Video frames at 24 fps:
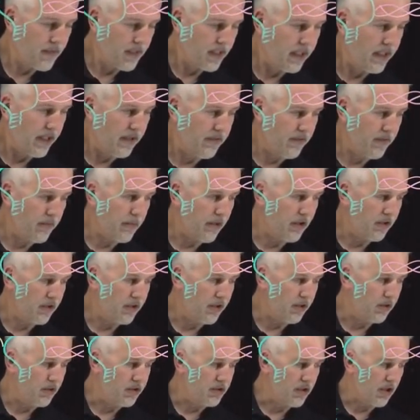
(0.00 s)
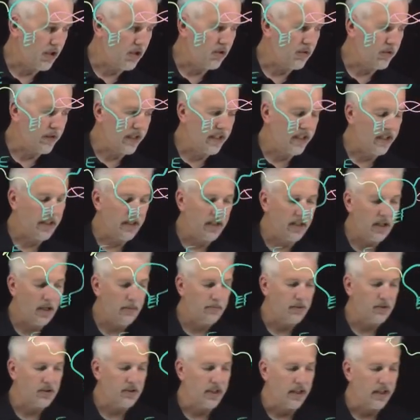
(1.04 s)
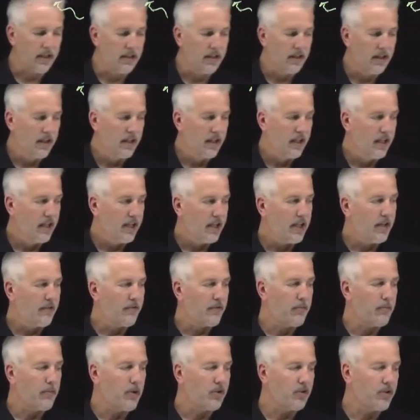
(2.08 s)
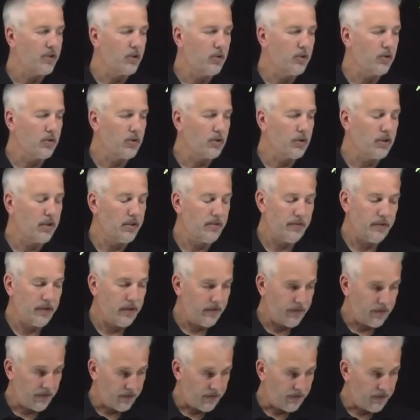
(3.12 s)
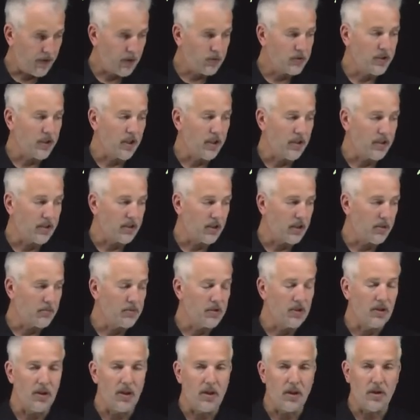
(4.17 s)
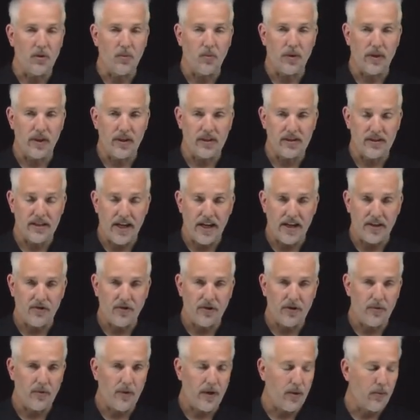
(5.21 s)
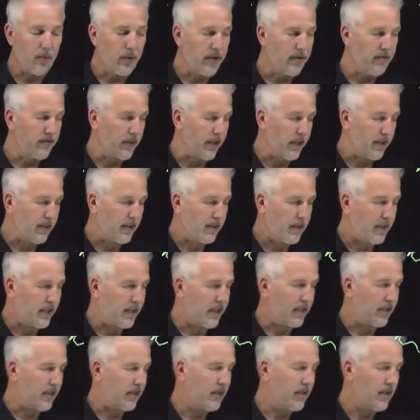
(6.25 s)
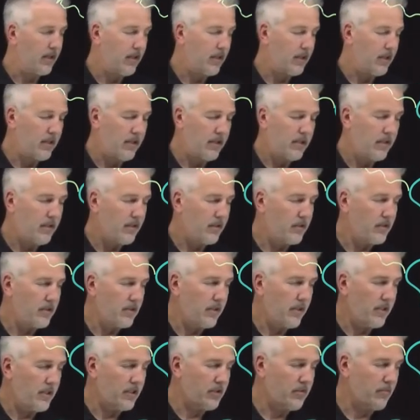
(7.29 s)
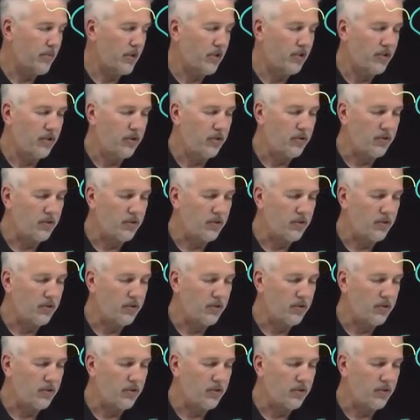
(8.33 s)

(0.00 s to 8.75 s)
if the molecule is already in the upper state. If a molecule, if, if a photon comes along with exactly the right wavelength, again, this molecule